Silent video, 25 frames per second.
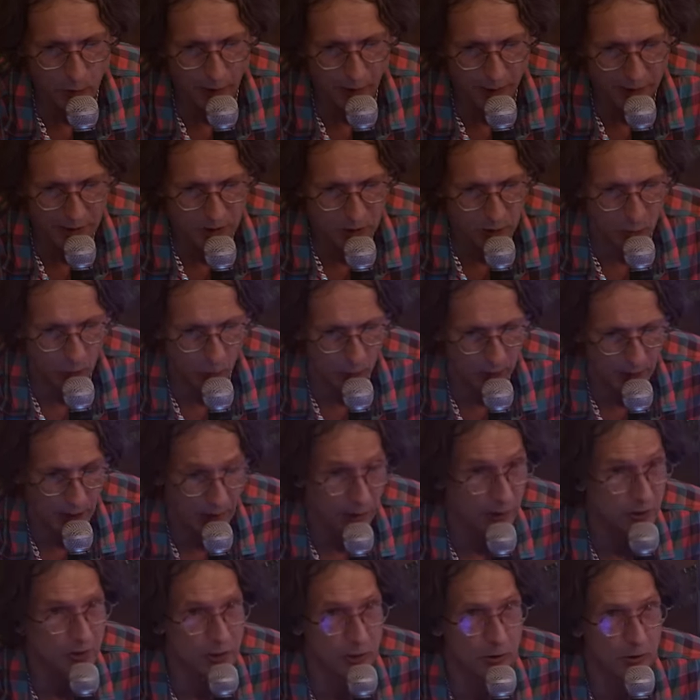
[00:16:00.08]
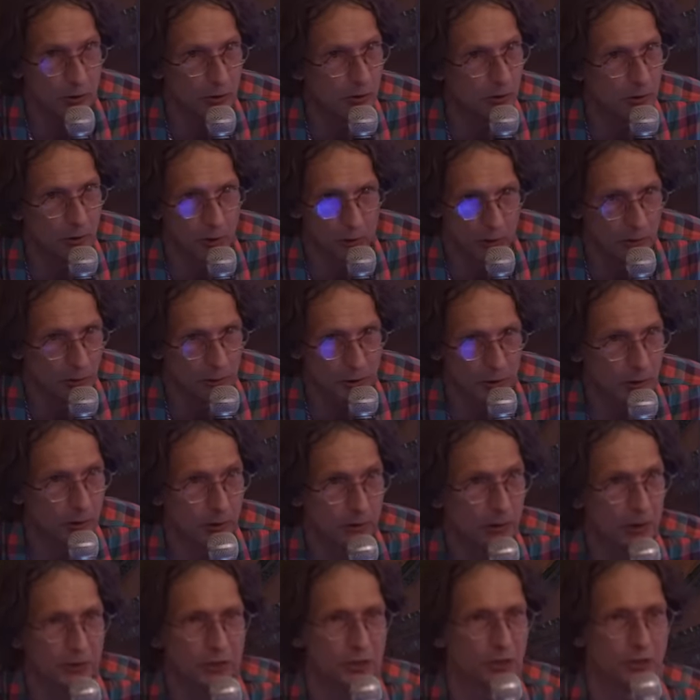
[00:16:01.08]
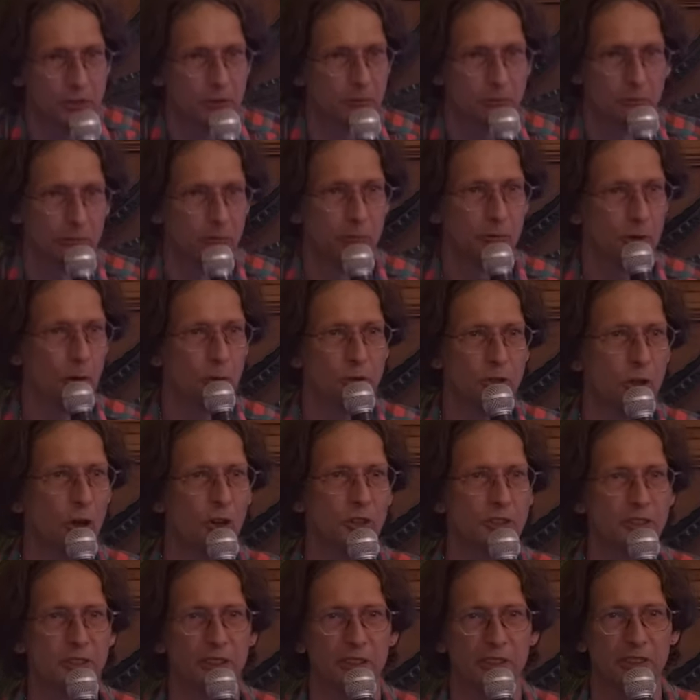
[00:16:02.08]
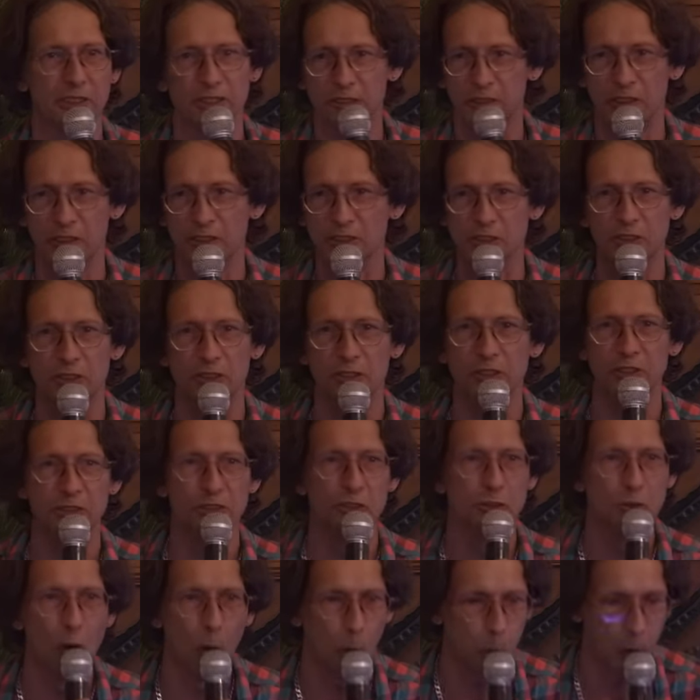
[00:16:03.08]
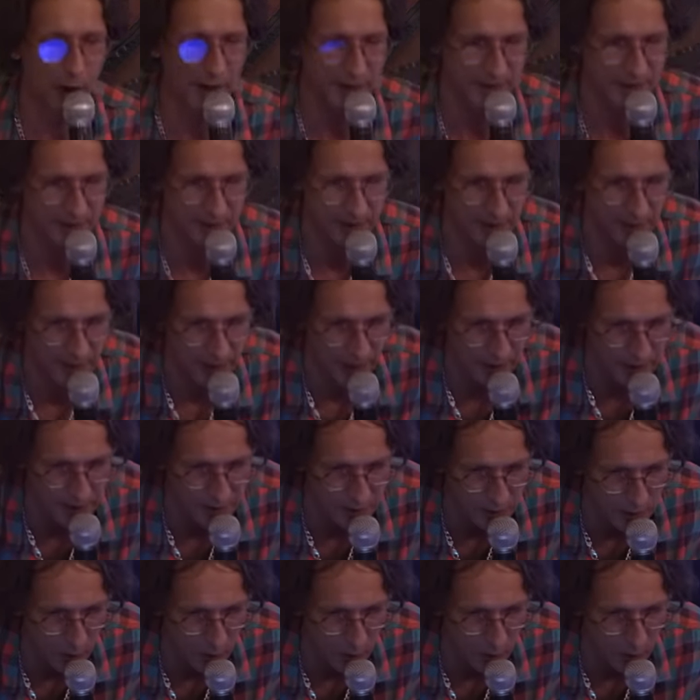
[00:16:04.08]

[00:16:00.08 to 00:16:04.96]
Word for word: where it's going at. There's, there's just no toxics, there's just no waste, there's